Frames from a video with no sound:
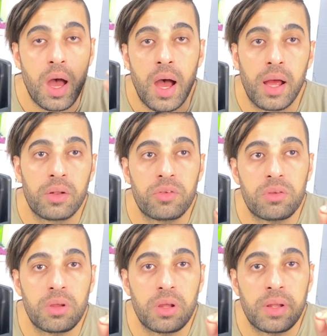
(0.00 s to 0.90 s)
And
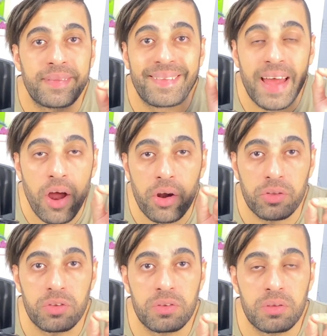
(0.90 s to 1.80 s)
the
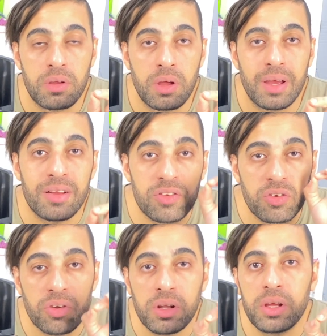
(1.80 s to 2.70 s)
hertz, it's
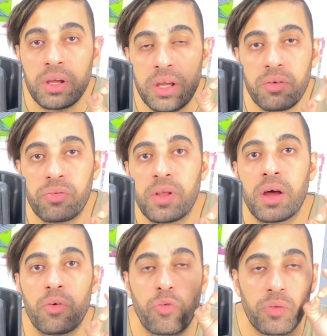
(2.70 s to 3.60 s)
really give
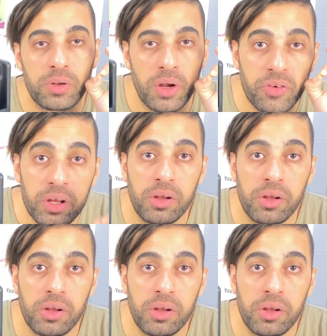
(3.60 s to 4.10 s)
the real